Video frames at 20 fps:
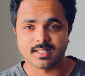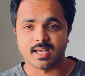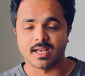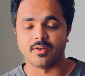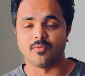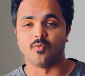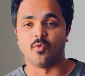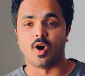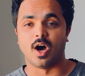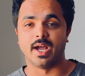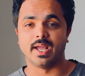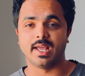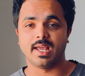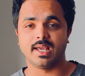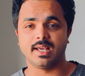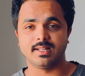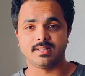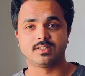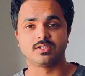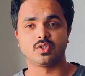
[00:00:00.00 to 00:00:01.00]
and why
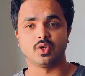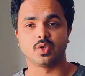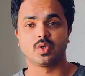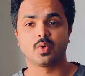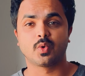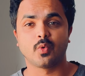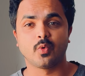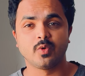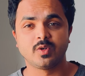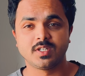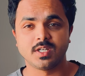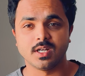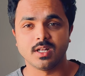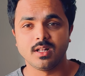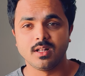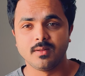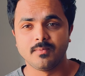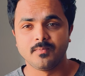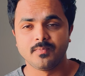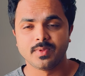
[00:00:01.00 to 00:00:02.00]
it's so
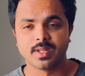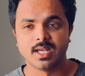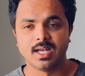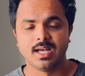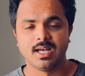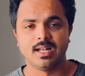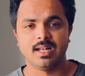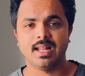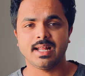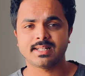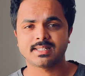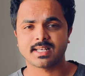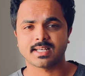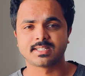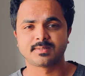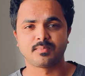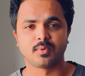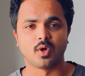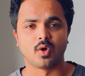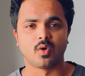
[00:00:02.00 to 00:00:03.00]
crucial, let's
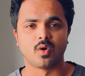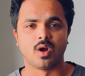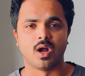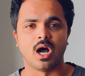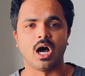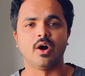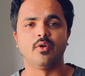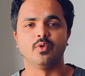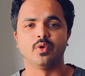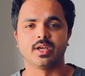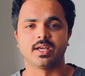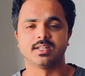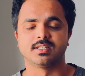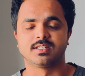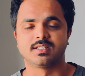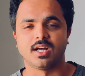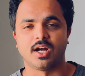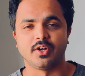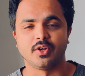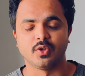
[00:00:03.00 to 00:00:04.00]
explore how you can
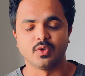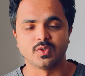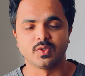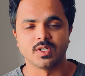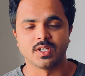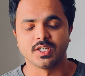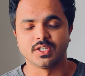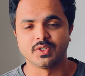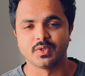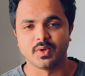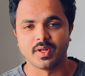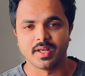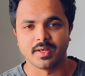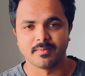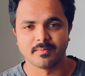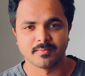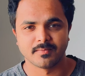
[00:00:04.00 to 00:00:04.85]
start using it today.